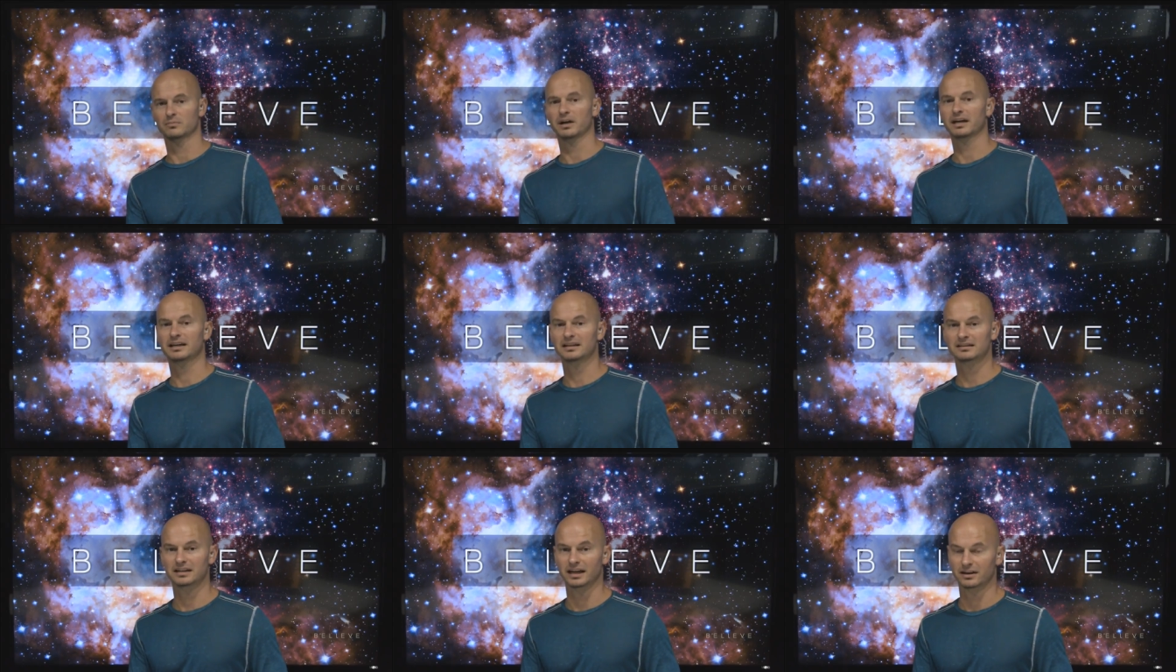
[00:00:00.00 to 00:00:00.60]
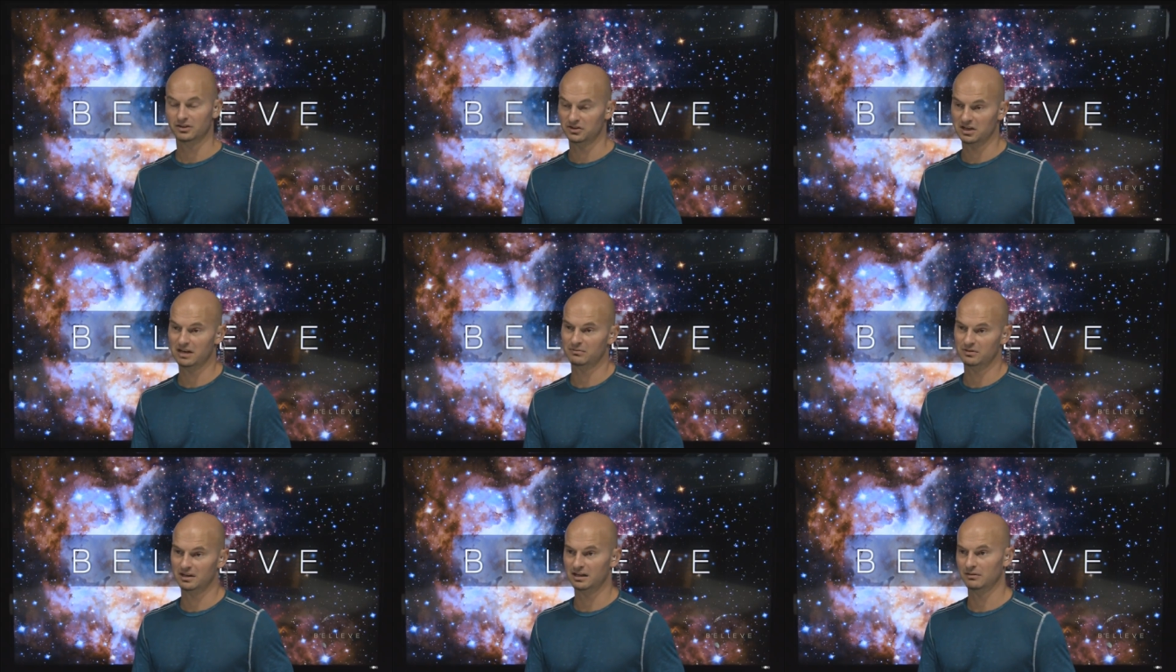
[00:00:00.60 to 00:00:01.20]
I get that, because
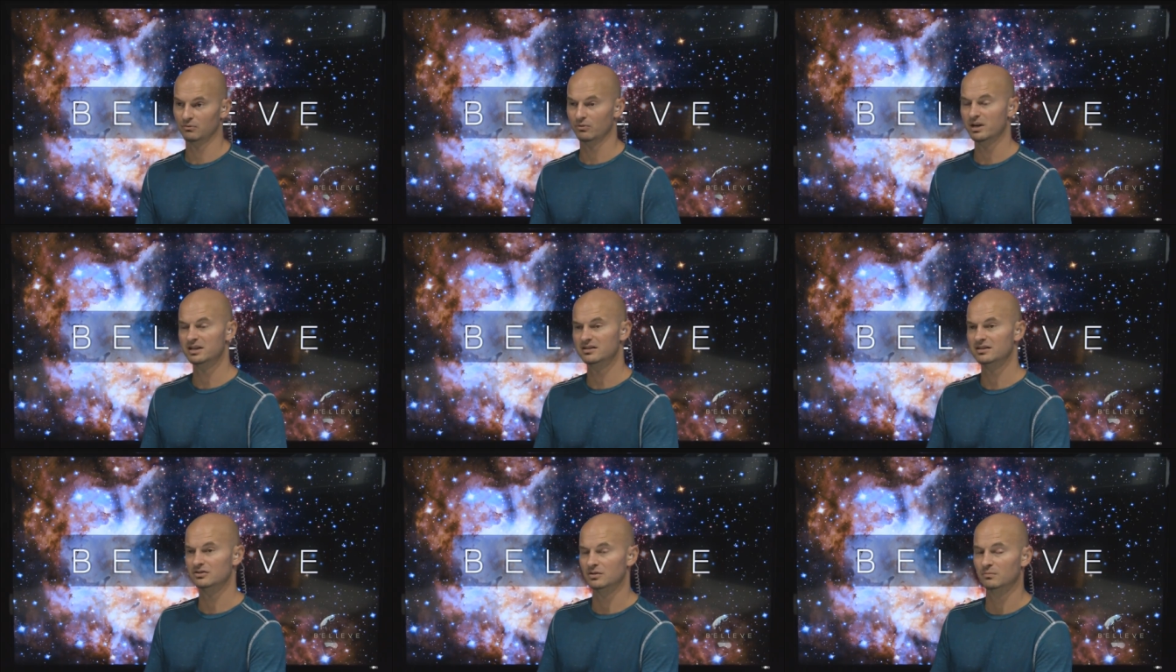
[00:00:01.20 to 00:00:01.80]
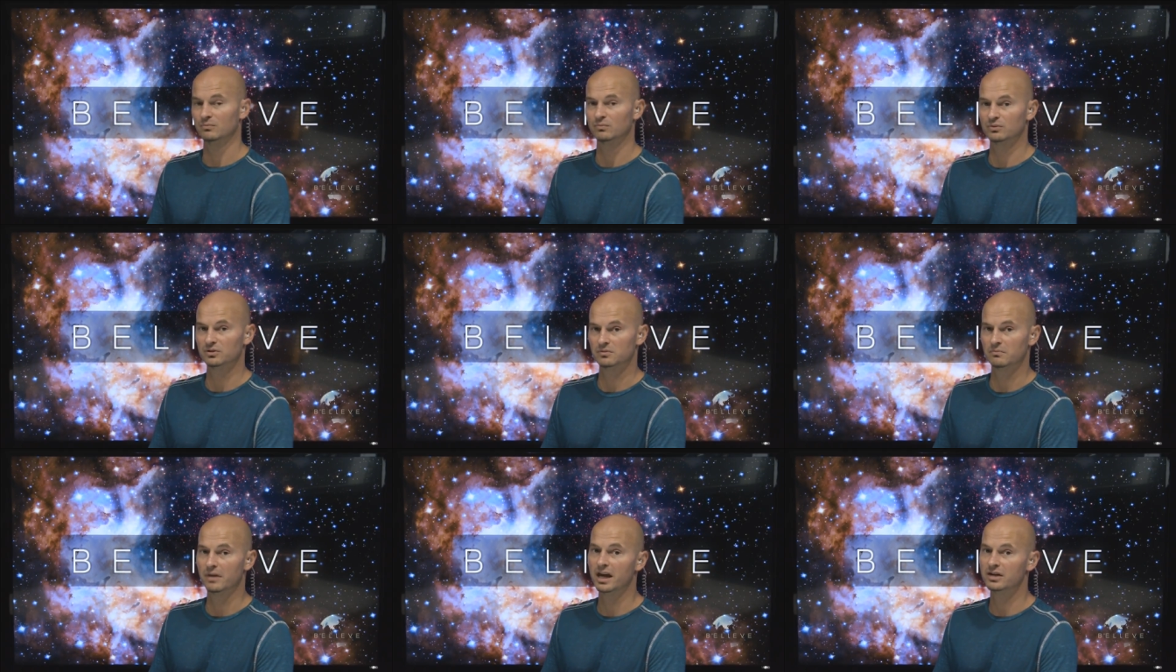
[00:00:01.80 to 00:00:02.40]
that, that racism was
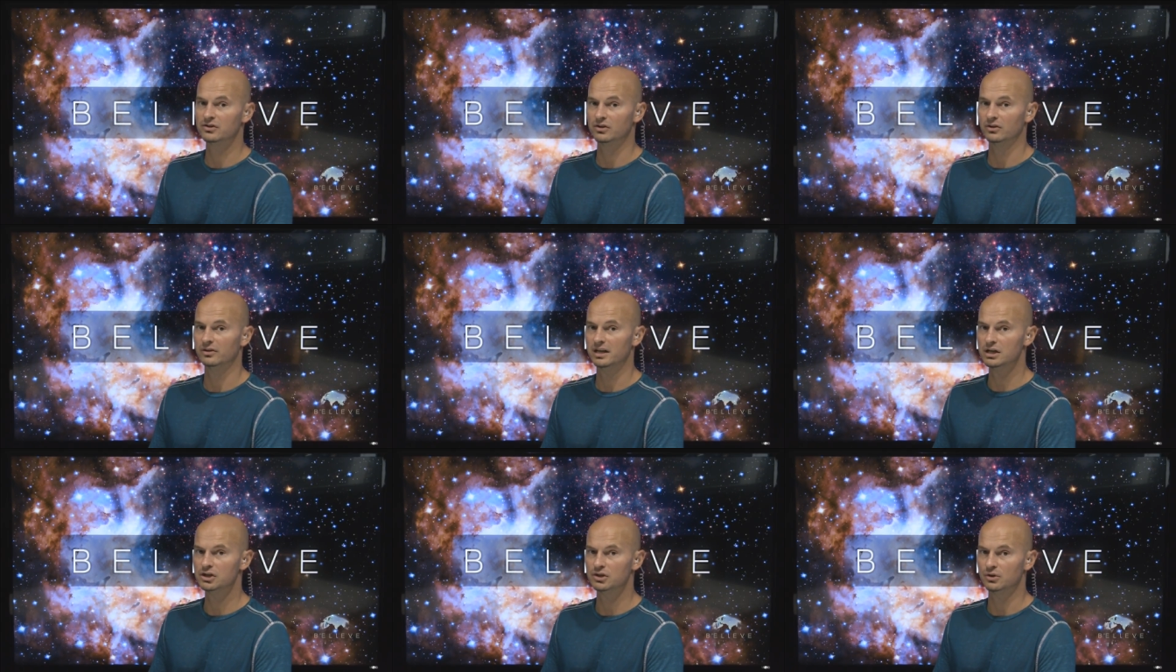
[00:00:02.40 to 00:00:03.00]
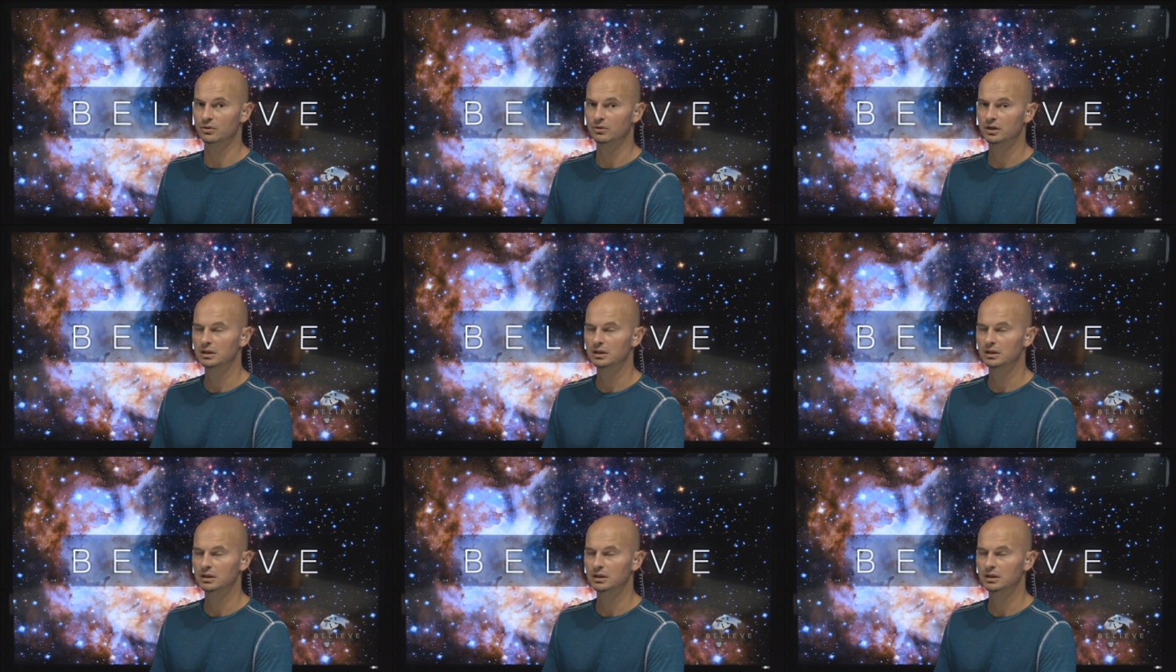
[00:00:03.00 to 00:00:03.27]
major issue.